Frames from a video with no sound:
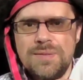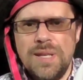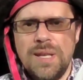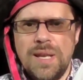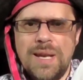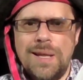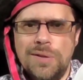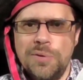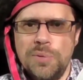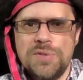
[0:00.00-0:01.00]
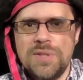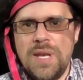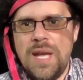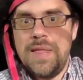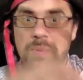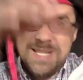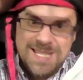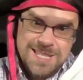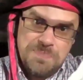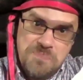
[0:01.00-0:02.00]
kind of got loose, and then we
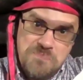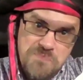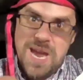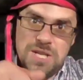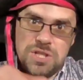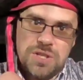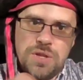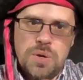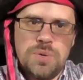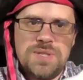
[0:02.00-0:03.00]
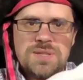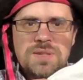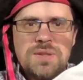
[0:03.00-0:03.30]
smashed those